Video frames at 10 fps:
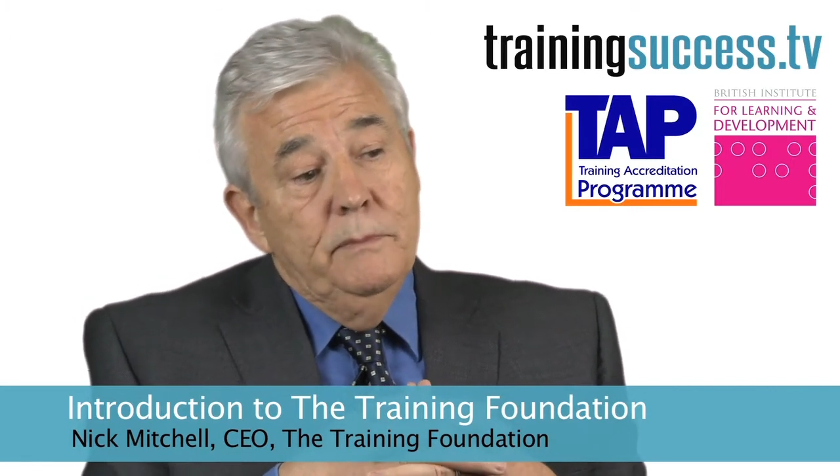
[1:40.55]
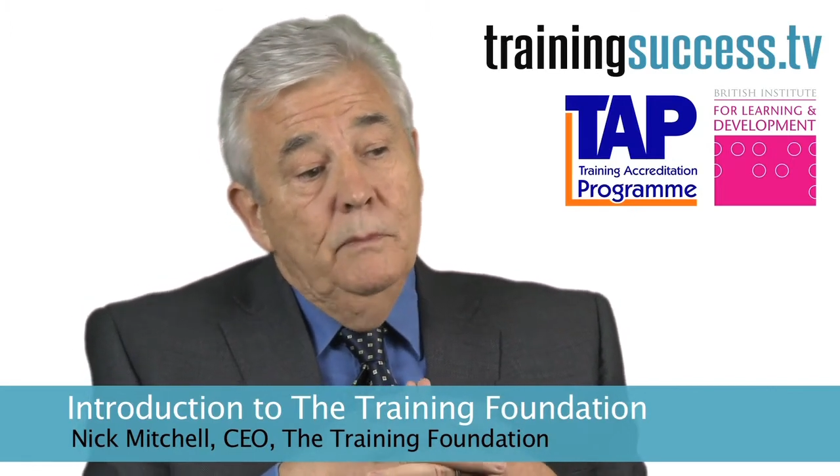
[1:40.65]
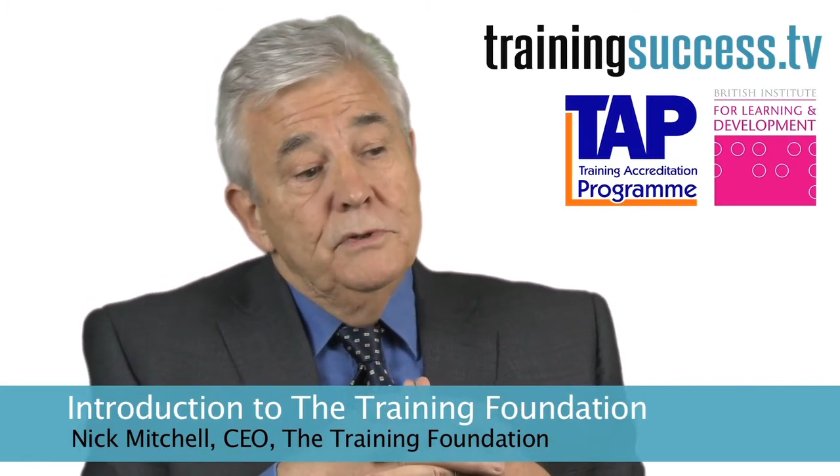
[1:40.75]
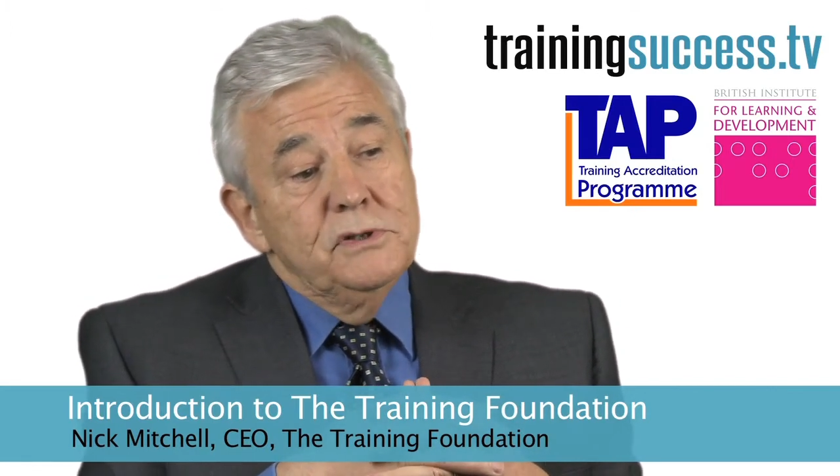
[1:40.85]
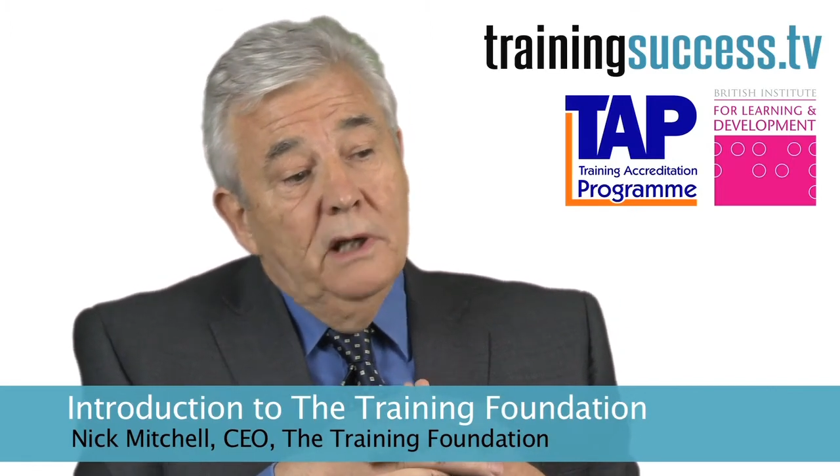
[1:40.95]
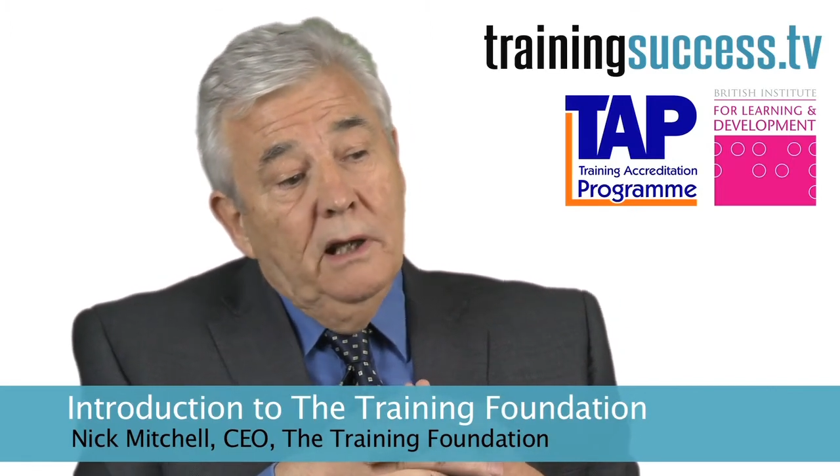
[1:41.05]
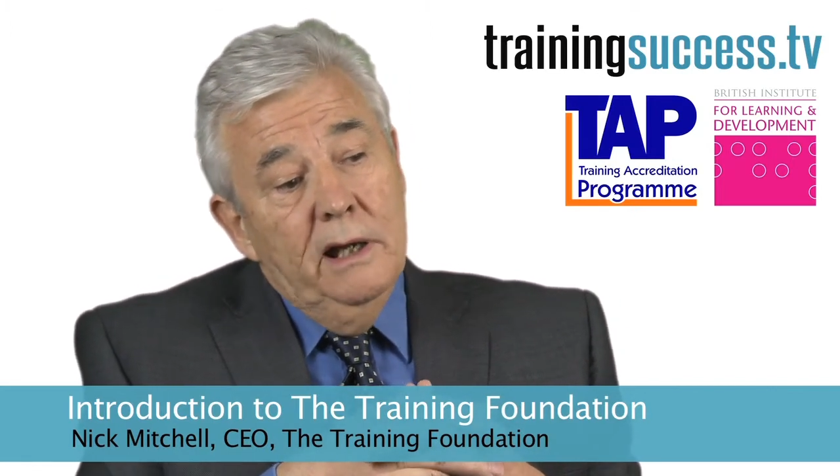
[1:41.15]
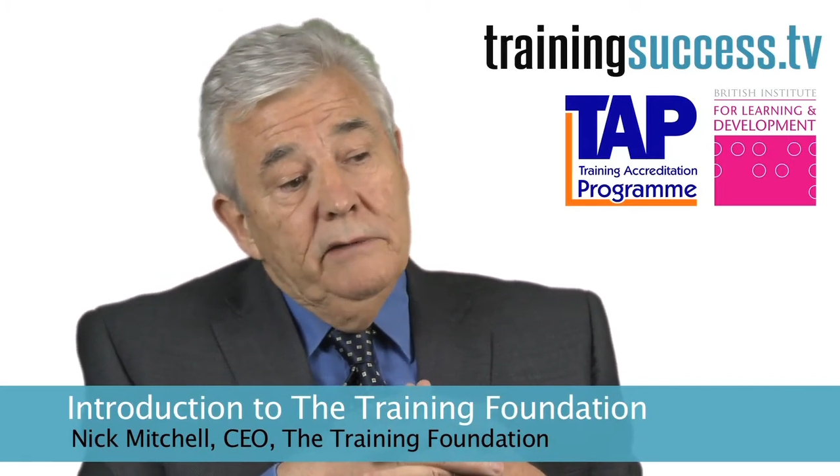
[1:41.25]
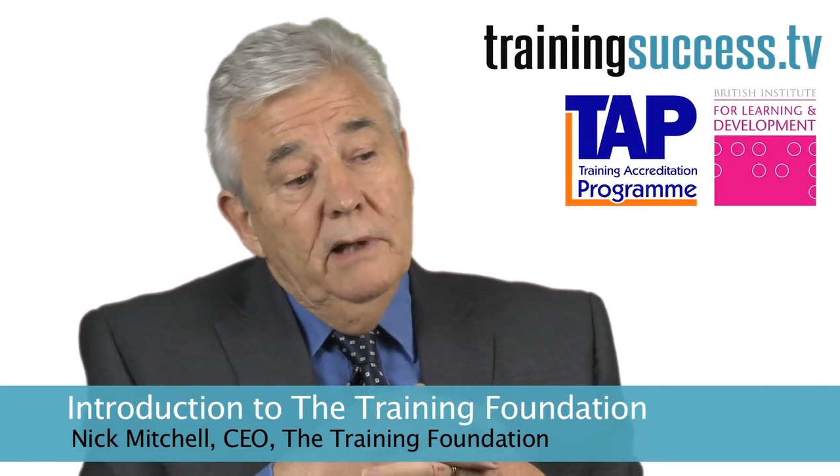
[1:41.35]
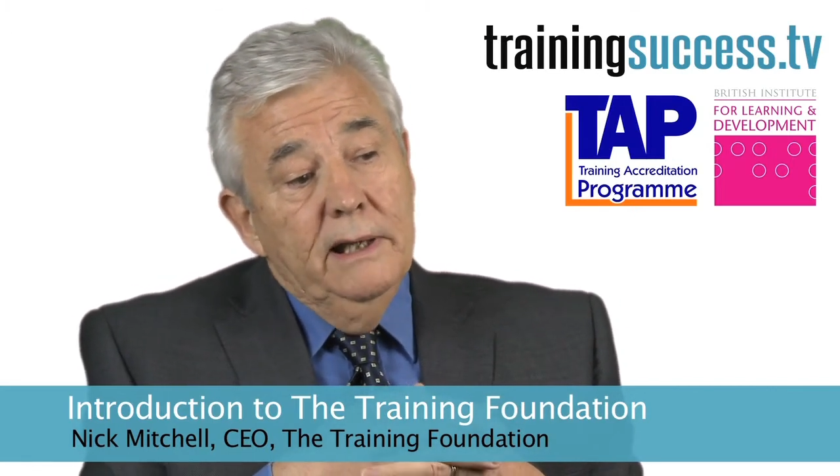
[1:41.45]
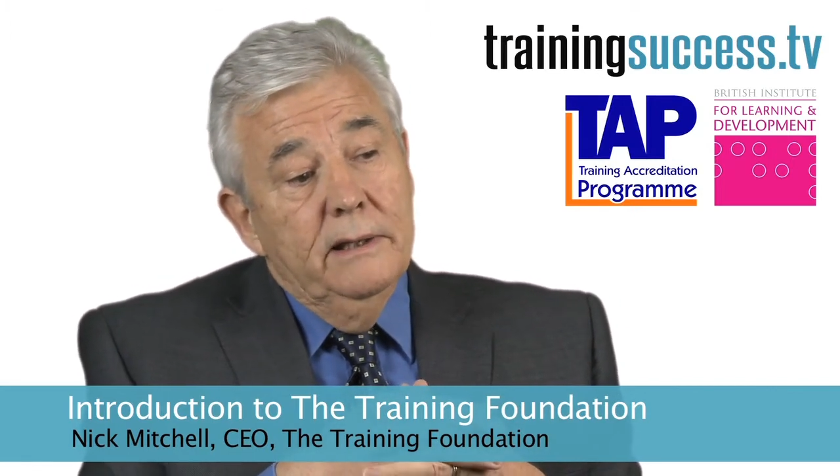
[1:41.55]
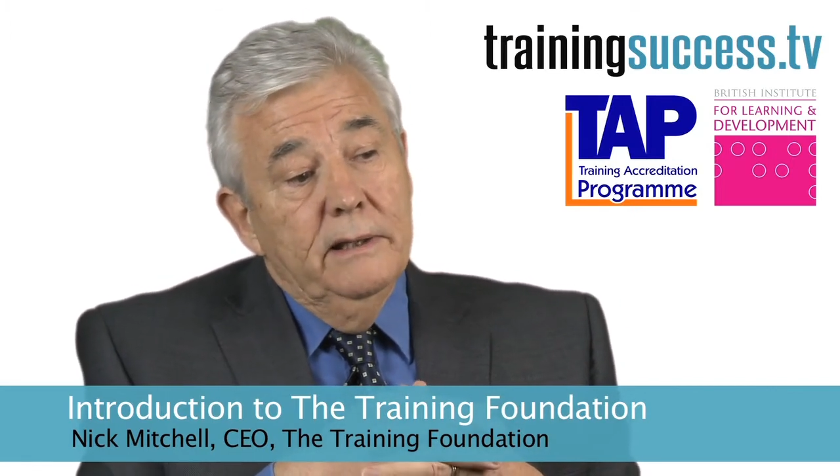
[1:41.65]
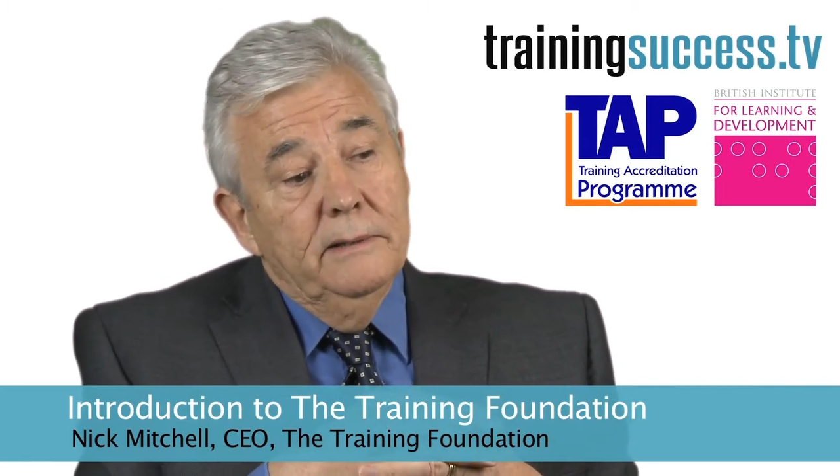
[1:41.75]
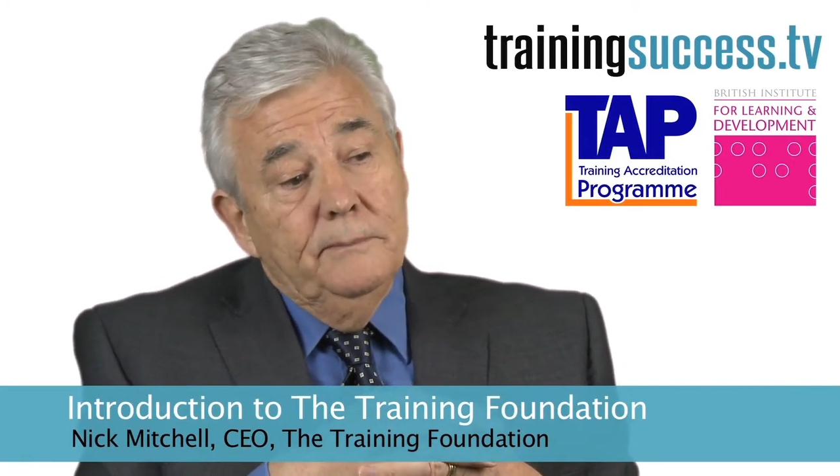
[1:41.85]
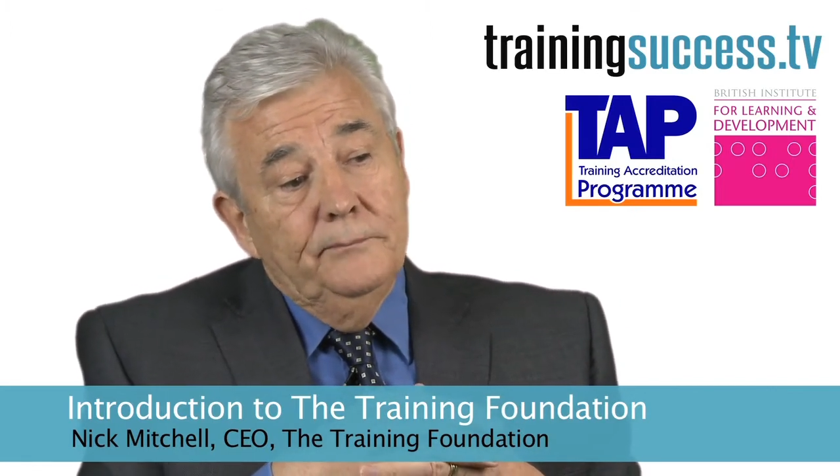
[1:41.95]
was kind of like
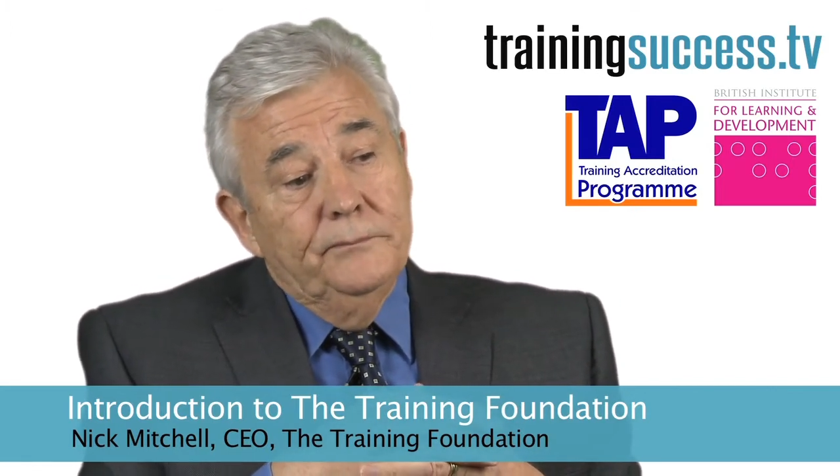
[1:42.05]
an